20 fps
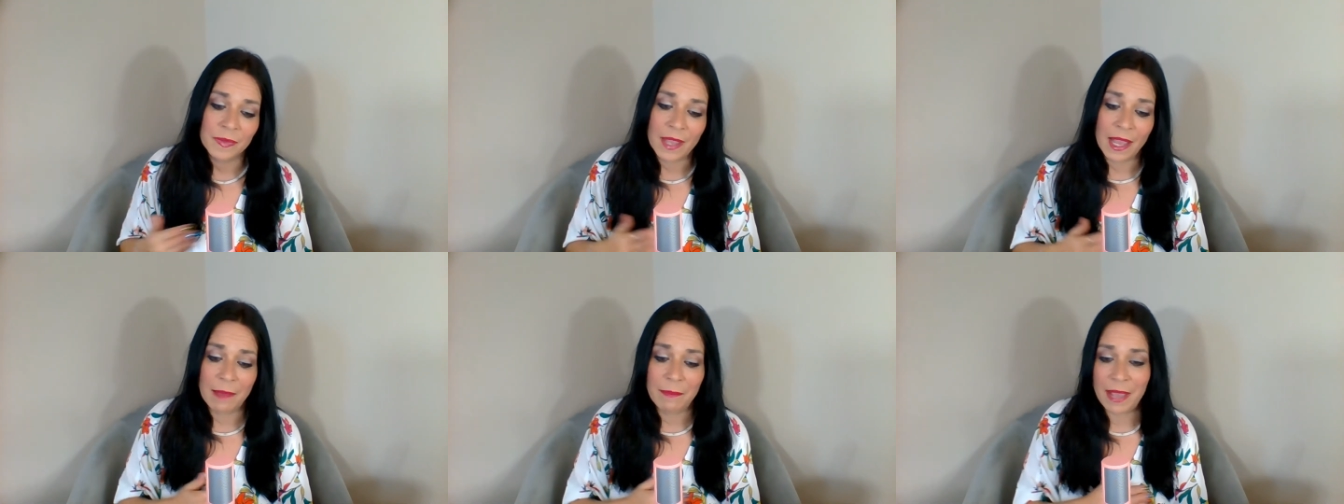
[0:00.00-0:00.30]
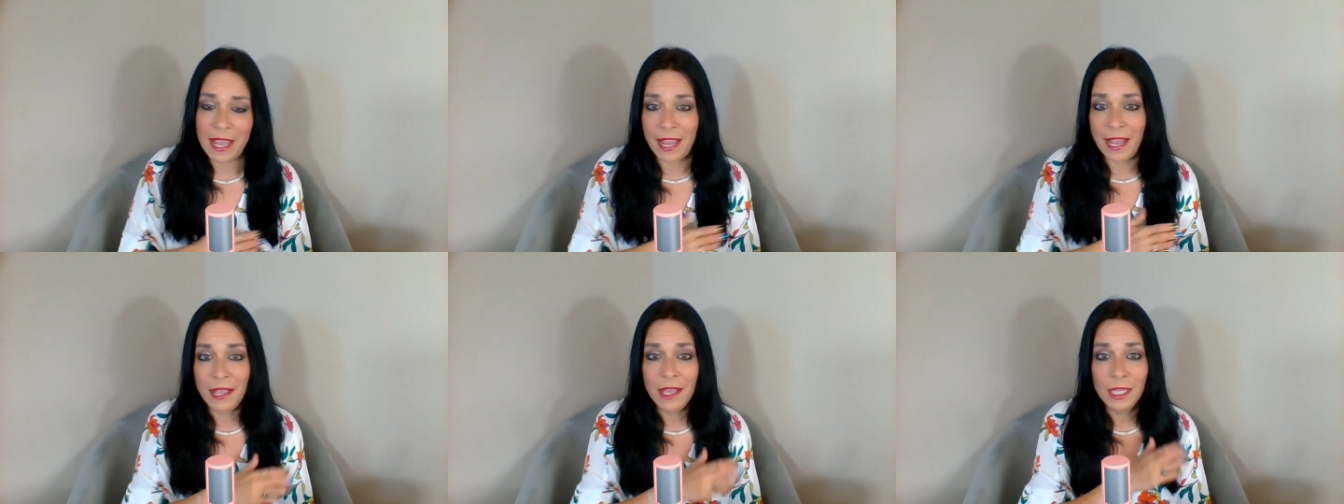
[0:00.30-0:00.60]
I
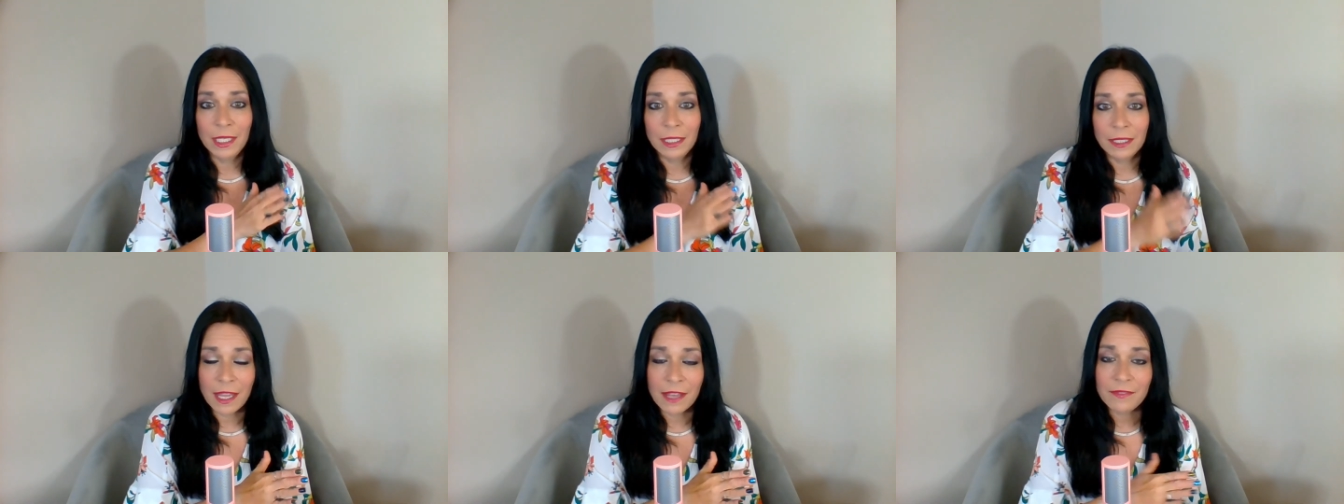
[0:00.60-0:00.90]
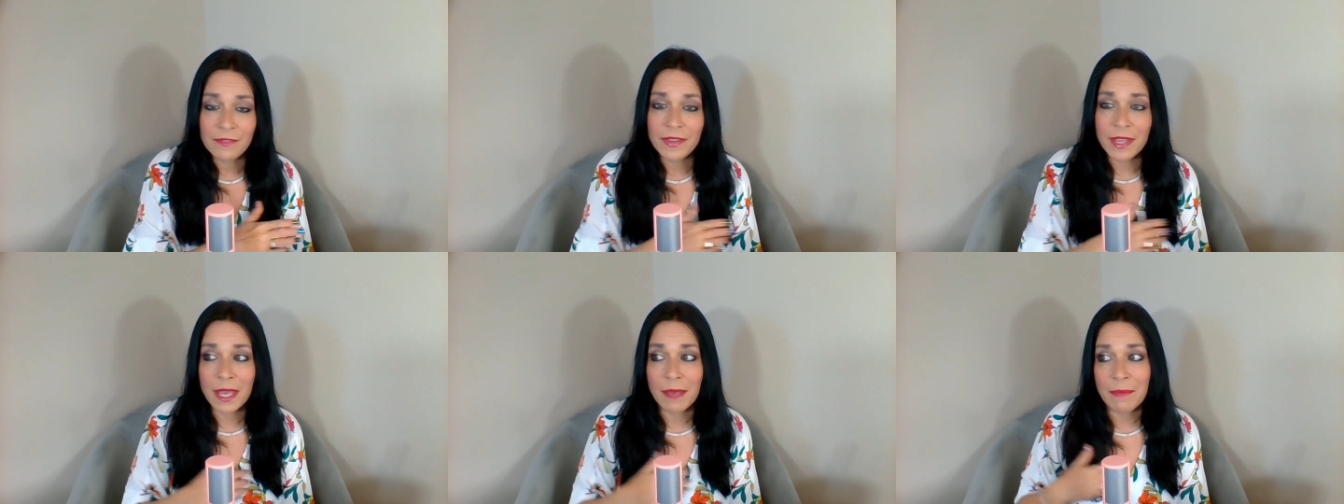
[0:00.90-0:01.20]
may
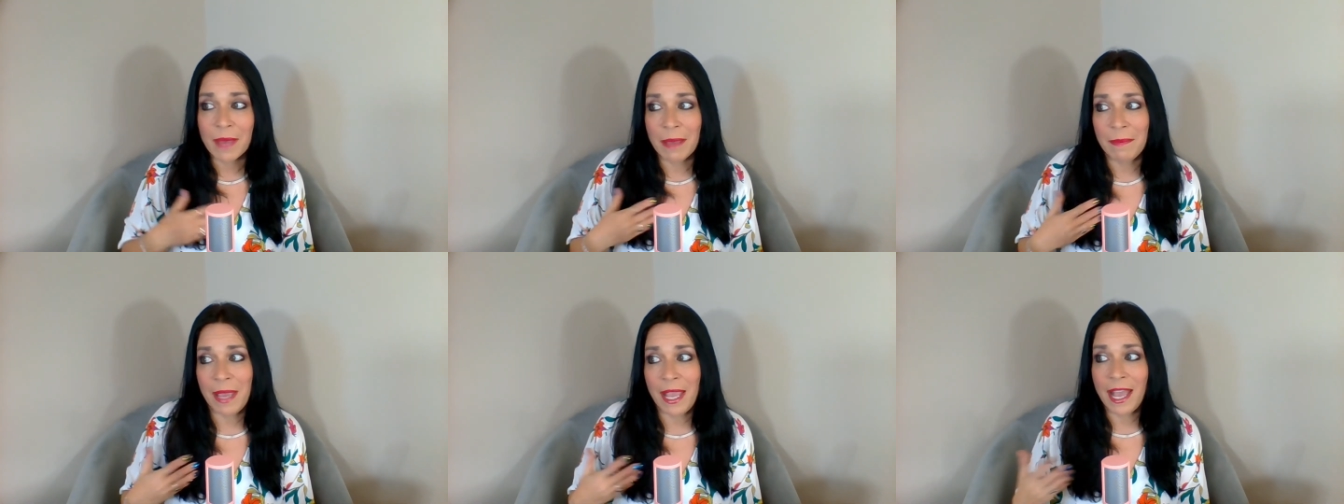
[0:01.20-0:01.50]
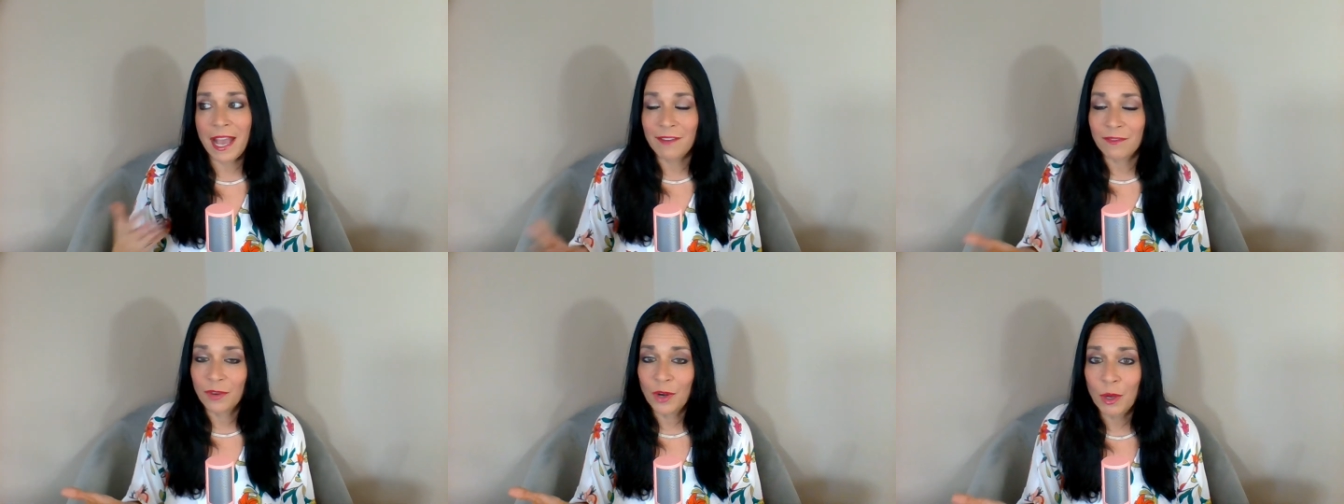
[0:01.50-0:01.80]
love them. I may
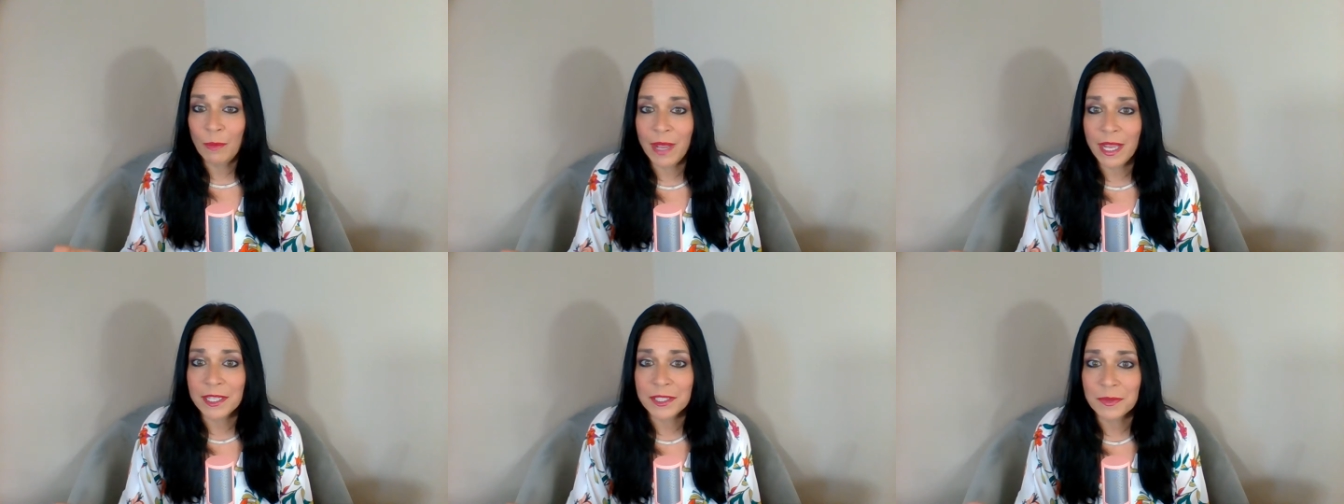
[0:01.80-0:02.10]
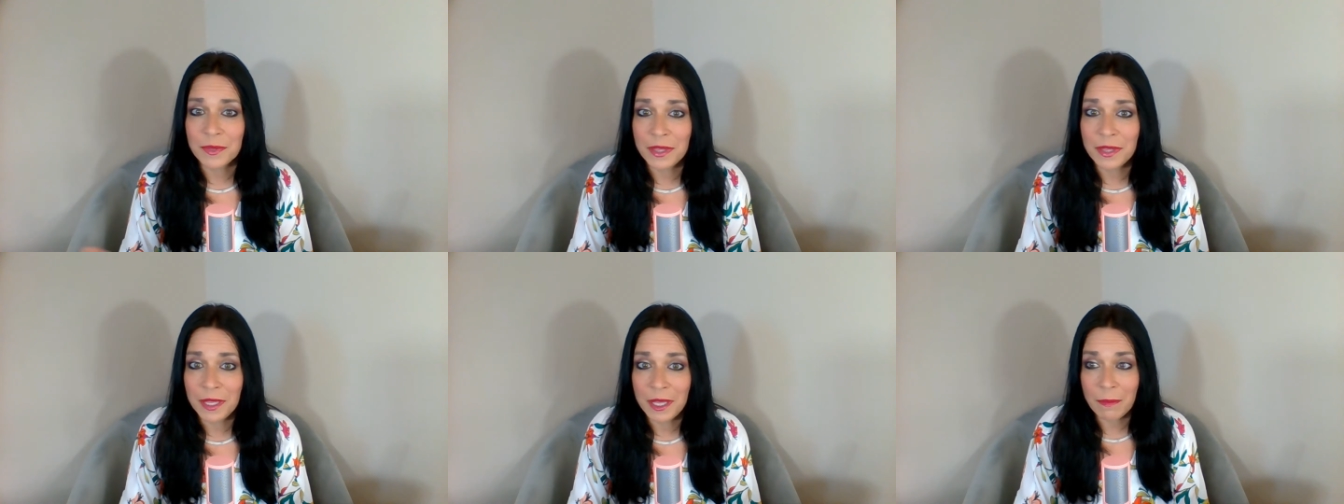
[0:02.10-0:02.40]
have romance
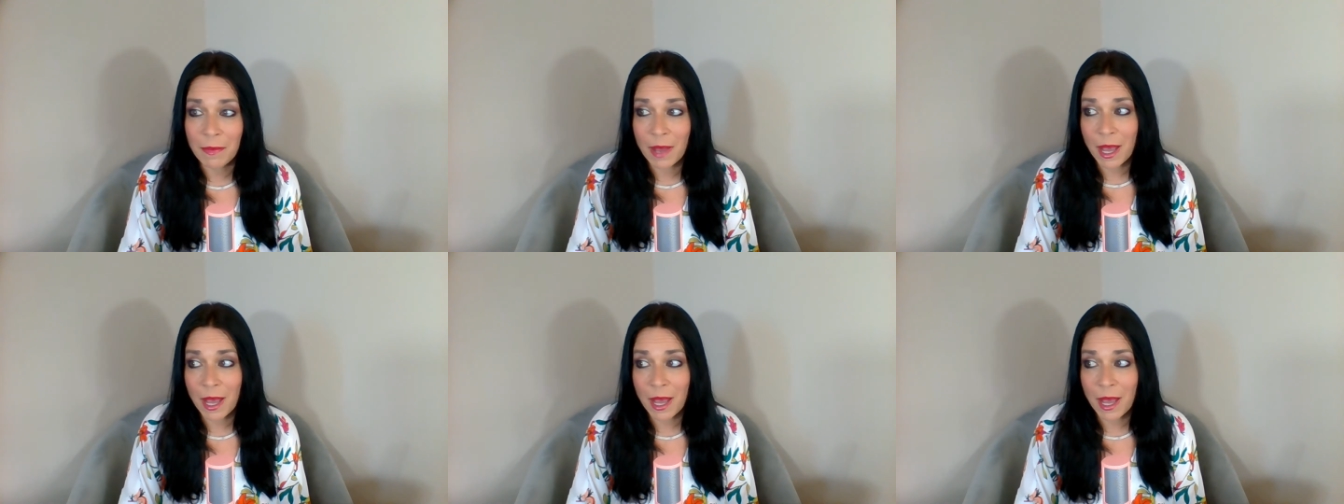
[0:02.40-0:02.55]
with them.